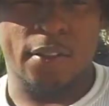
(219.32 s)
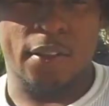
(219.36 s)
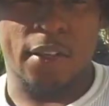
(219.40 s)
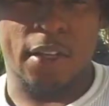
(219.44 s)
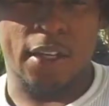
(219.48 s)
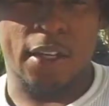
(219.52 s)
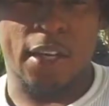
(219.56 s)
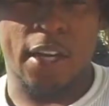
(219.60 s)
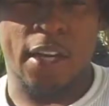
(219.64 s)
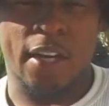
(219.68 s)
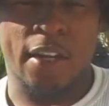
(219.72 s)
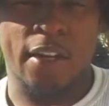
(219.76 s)

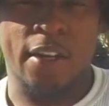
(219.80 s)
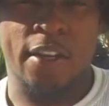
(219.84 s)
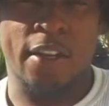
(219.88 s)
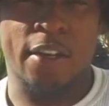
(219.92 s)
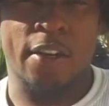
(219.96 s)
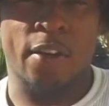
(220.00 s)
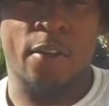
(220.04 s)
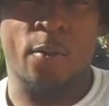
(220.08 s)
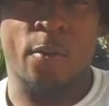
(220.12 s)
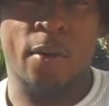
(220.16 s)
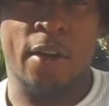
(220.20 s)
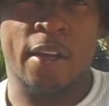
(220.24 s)
I kind of
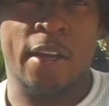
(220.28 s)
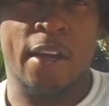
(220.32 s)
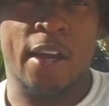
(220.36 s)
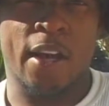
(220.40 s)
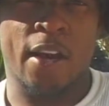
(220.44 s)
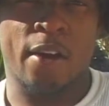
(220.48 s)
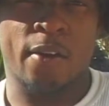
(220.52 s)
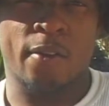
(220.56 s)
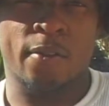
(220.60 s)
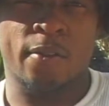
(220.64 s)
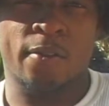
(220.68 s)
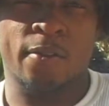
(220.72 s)
needed a way
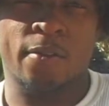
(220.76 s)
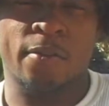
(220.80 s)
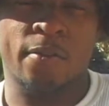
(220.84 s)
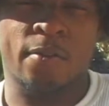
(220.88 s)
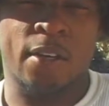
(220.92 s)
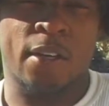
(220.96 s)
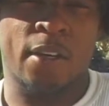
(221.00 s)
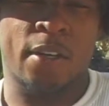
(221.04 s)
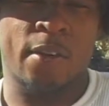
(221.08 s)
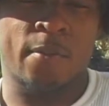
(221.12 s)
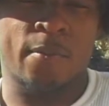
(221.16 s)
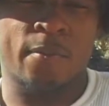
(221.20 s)
out.
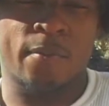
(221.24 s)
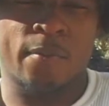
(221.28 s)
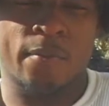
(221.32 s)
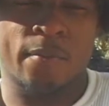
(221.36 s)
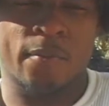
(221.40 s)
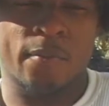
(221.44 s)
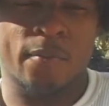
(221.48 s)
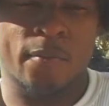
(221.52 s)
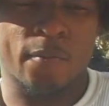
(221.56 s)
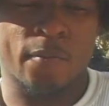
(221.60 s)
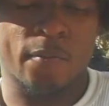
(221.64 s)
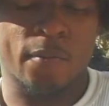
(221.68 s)

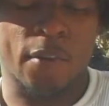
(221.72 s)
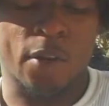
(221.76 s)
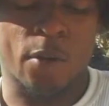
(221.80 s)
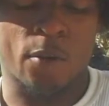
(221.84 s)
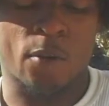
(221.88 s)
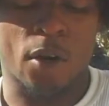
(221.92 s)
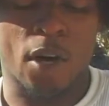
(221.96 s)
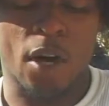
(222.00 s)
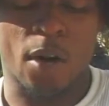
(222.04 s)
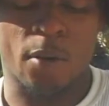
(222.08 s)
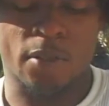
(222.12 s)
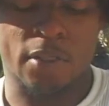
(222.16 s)

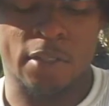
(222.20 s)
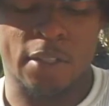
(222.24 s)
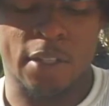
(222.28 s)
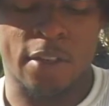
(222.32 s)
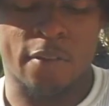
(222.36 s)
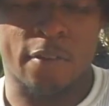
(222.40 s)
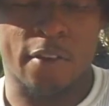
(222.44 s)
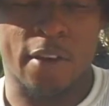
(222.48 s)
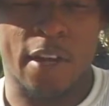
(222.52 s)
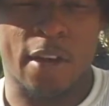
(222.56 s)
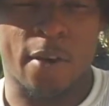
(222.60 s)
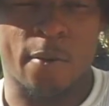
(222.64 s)
Where I was
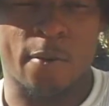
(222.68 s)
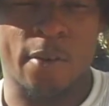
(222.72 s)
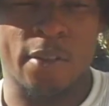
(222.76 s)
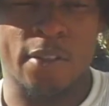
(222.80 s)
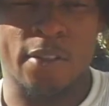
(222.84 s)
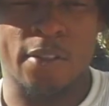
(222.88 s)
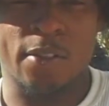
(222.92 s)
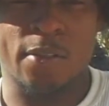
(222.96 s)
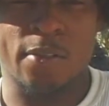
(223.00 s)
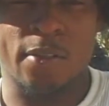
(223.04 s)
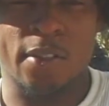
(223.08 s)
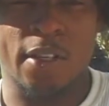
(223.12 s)
living at
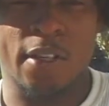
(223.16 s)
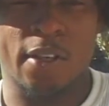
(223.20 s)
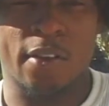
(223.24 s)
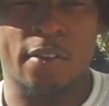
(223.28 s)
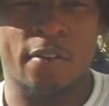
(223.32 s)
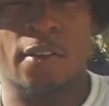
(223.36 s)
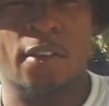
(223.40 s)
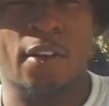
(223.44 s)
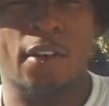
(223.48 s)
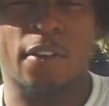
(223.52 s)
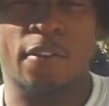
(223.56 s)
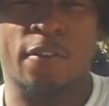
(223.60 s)
wasn't too
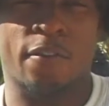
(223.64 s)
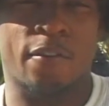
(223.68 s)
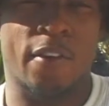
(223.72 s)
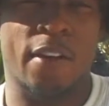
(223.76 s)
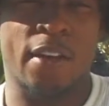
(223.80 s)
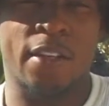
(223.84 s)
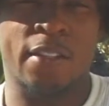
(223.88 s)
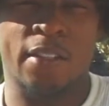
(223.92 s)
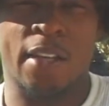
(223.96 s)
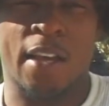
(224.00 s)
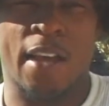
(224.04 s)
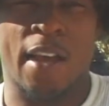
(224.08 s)
good. All the
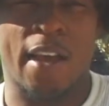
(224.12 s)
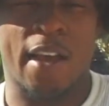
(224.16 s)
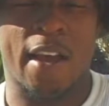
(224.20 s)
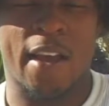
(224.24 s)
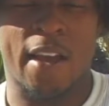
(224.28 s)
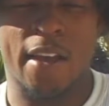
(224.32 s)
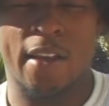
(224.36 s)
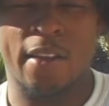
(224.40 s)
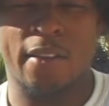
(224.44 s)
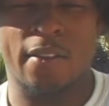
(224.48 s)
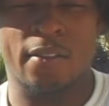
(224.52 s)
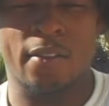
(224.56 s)
friends I
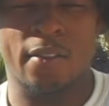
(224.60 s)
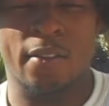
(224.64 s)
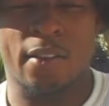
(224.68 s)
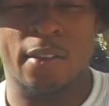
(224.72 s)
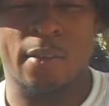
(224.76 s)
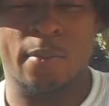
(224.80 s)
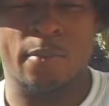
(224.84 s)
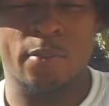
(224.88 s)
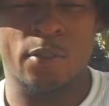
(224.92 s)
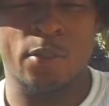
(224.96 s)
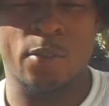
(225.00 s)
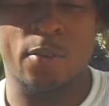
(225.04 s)
had,
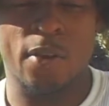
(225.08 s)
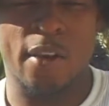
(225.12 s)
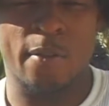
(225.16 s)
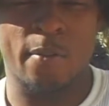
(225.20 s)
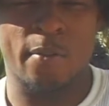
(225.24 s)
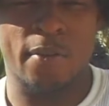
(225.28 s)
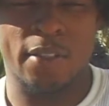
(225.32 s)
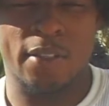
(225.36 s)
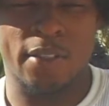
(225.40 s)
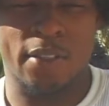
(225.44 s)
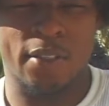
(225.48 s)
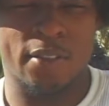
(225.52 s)
2 of
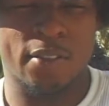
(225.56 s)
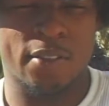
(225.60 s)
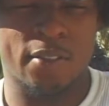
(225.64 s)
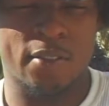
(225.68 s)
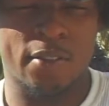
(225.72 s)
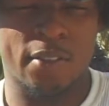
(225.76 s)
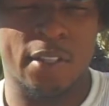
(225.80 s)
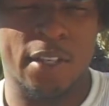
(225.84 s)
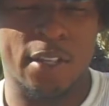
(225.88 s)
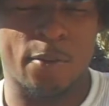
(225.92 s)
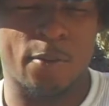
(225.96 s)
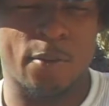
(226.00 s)
them had just,
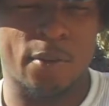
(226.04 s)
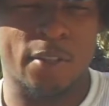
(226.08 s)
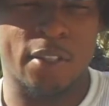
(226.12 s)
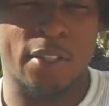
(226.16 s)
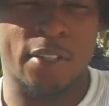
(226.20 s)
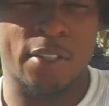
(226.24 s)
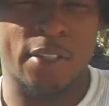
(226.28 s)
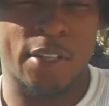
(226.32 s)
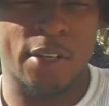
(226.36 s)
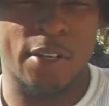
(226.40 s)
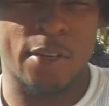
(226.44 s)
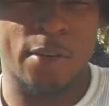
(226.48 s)
like, went
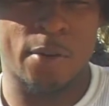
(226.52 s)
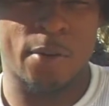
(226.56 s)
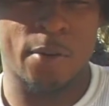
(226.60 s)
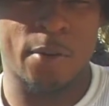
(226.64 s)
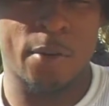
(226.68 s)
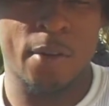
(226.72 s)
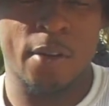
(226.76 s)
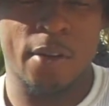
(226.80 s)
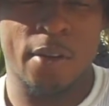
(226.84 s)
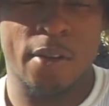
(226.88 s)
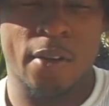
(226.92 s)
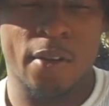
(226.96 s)
to jail.
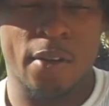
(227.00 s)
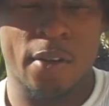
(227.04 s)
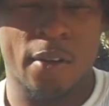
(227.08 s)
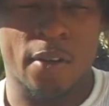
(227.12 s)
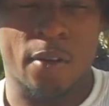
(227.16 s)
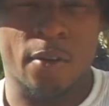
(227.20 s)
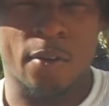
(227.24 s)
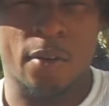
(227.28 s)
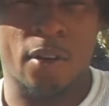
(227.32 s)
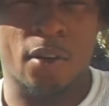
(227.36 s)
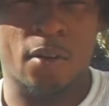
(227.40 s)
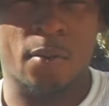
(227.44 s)

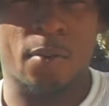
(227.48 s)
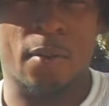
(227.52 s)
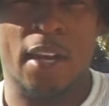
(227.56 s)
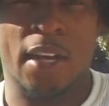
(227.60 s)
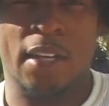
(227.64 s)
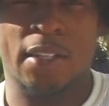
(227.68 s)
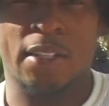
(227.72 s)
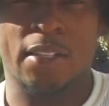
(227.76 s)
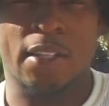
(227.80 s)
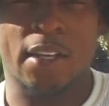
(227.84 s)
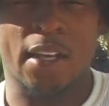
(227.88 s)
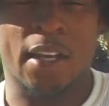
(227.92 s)
One of them
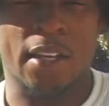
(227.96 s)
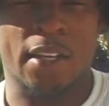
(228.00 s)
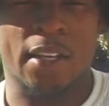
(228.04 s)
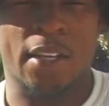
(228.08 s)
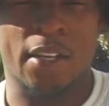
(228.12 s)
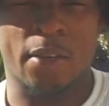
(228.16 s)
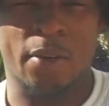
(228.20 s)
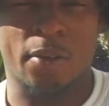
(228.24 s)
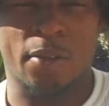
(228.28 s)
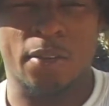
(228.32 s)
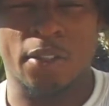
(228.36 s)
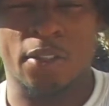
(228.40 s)
actually got
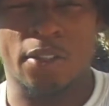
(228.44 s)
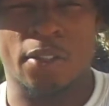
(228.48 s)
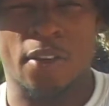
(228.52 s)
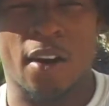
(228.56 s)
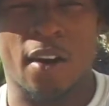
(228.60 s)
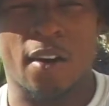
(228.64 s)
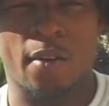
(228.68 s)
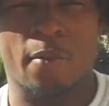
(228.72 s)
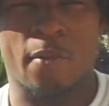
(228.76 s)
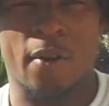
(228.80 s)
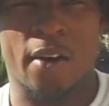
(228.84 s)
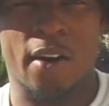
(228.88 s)
killed in a
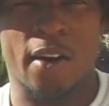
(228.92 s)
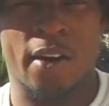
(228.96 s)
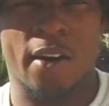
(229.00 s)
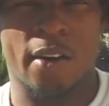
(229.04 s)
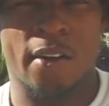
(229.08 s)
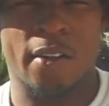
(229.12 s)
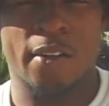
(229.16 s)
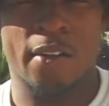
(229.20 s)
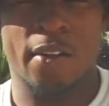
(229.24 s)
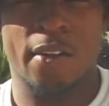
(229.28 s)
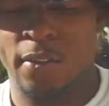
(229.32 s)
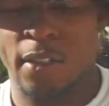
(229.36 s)

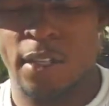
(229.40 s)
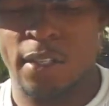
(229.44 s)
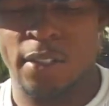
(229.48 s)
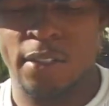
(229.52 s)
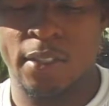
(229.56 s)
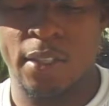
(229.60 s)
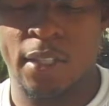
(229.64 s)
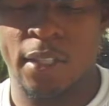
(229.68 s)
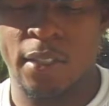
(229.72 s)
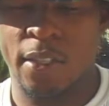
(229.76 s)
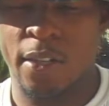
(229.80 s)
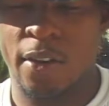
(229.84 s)
drive-by. I
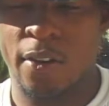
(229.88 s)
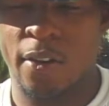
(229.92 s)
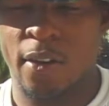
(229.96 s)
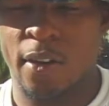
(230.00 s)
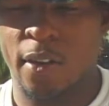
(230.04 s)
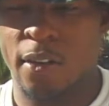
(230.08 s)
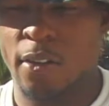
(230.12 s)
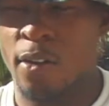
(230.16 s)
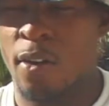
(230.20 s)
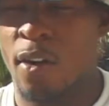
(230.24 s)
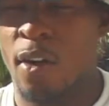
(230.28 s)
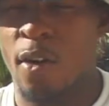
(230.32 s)
sat there and
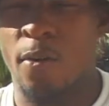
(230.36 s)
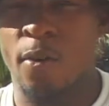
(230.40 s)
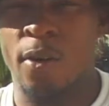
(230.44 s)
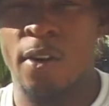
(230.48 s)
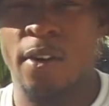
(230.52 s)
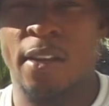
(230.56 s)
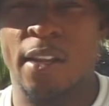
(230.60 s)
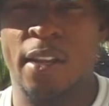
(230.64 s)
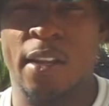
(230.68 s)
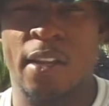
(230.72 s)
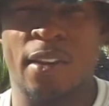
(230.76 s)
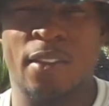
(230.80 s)
I thought
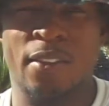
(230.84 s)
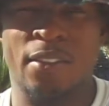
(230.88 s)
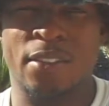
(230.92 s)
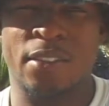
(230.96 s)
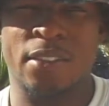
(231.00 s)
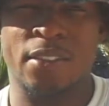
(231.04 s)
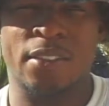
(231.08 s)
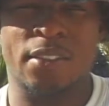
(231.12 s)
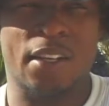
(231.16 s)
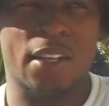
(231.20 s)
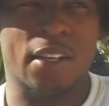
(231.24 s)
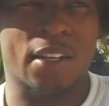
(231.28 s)
one day, and I was
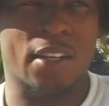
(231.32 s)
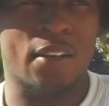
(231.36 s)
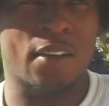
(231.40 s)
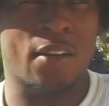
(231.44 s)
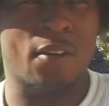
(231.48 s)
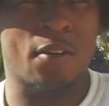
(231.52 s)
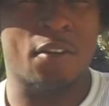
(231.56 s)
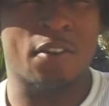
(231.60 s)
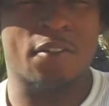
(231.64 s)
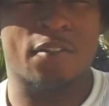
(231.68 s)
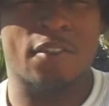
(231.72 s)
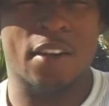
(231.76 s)
just like, you
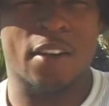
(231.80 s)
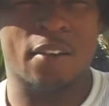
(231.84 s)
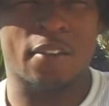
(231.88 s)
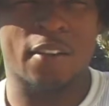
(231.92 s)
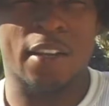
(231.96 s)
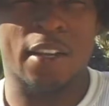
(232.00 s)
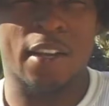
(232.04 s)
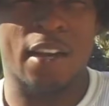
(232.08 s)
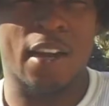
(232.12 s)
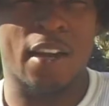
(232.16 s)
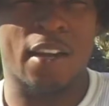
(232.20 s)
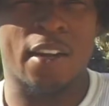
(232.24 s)
know, if I don't
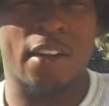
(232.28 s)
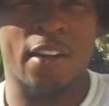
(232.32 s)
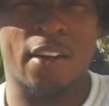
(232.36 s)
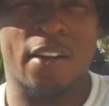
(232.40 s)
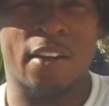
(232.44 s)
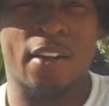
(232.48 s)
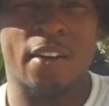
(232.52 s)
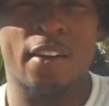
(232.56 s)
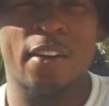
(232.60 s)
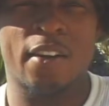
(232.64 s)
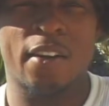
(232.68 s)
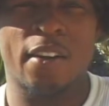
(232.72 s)
get out of
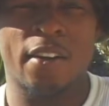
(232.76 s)
here